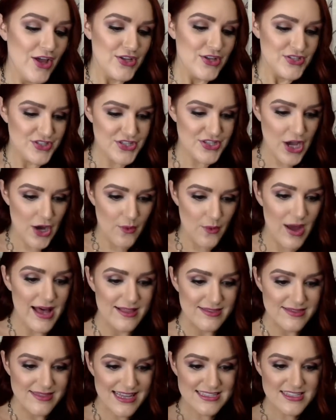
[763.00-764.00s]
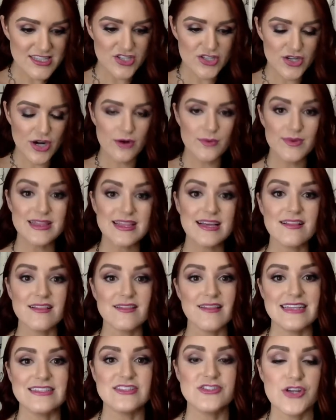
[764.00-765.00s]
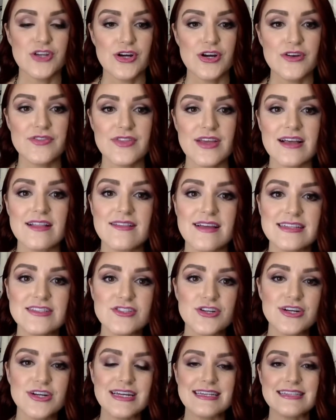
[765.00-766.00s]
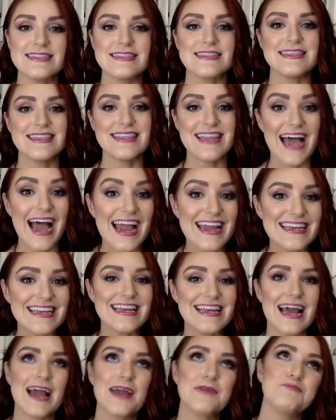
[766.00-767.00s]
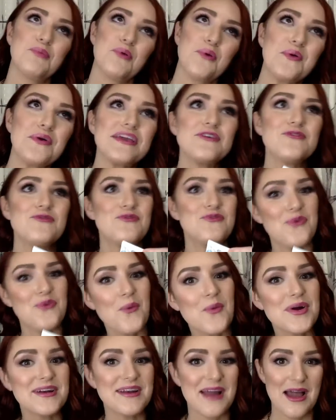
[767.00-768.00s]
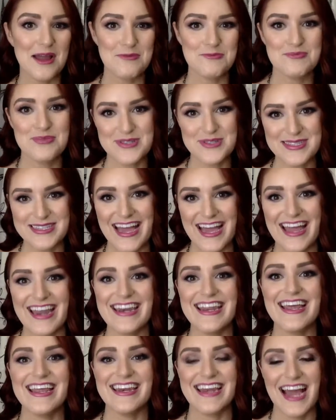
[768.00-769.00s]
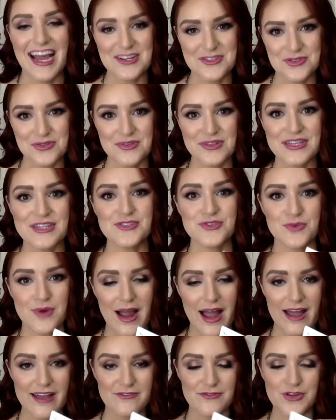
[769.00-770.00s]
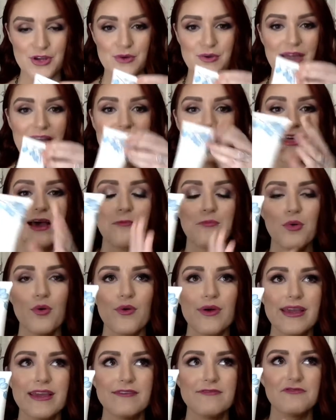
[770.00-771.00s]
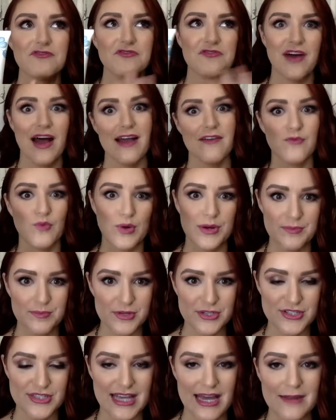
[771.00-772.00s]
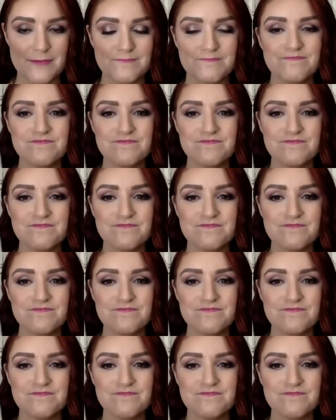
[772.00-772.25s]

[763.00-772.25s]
So let's start with the cleanser. The cleanser is 99.49% naturally derived. Okay, that 0.51%